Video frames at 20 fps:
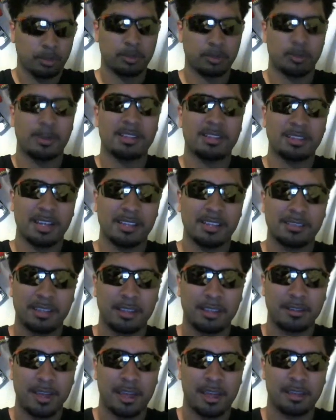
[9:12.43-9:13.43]
The reason I
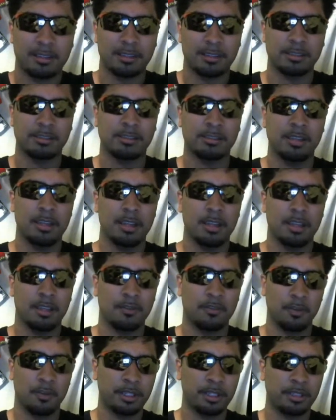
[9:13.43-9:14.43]
say that is,
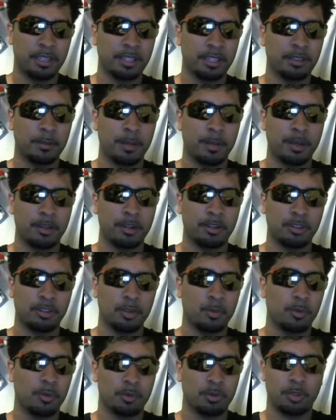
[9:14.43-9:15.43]
if you really think about it,
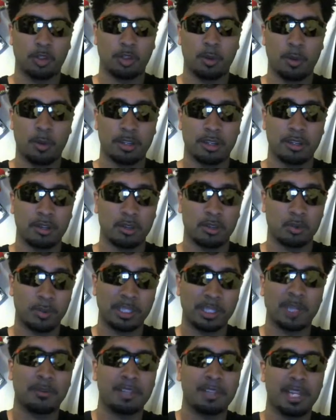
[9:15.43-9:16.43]
you're running
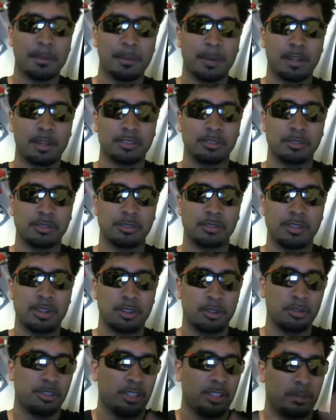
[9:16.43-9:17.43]
3 level 8 monsters,
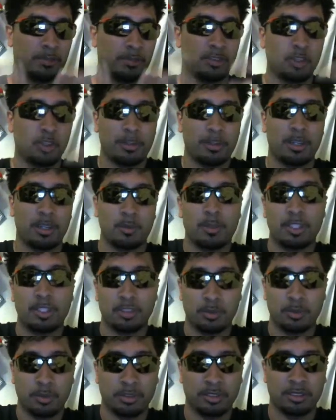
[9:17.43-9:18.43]
you're using up so many
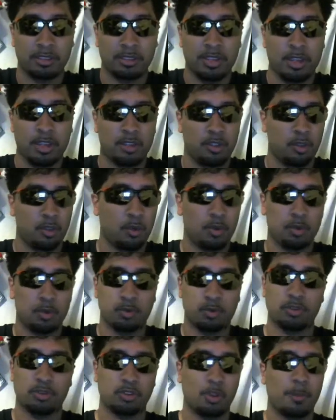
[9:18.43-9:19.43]
resources, you're going
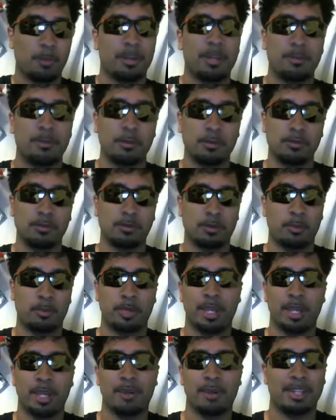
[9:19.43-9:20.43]
through so many moves to
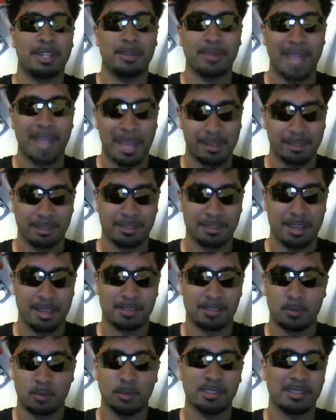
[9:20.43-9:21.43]
bring out Neo Galaxy
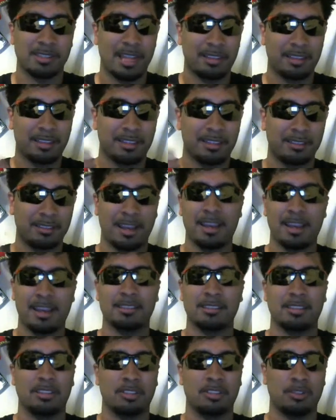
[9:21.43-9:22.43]
Eyes, and once that thing
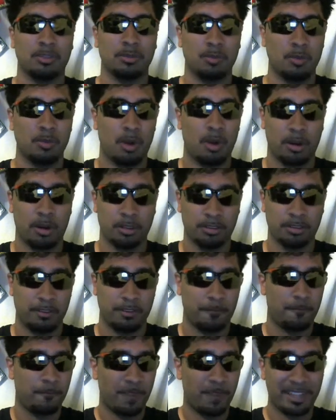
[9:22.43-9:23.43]
dies, like, you are
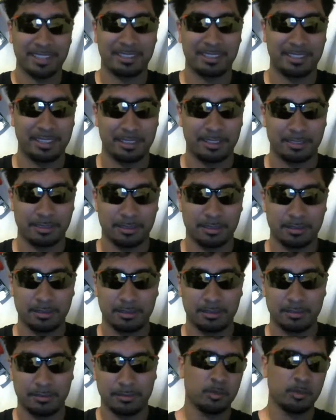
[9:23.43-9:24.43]
defenseless.
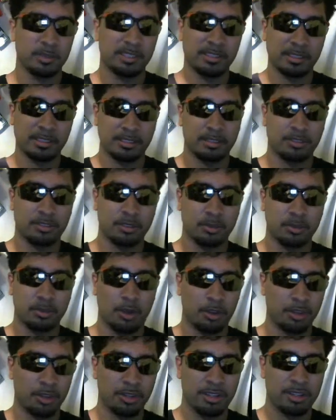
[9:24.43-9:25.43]
With 62,
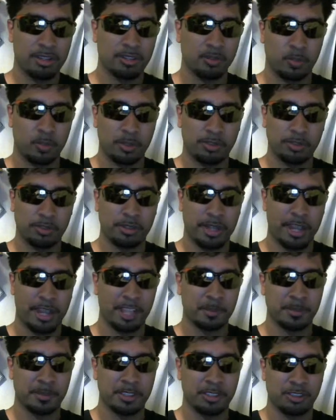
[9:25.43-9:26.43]
all you need is Wizard,
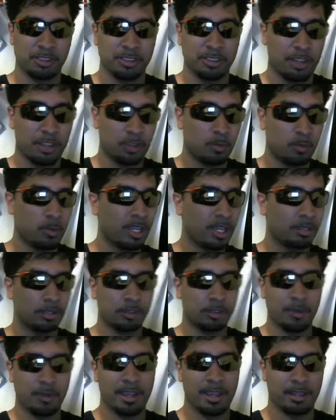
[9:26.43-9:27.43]
Expedition, and you bring out the
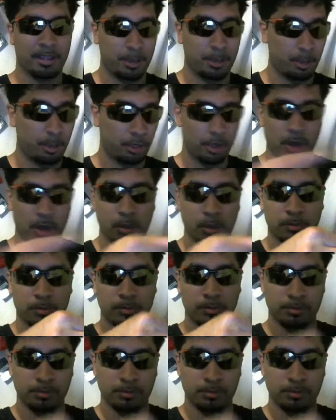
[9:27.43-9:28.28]
Dragon, and there you go.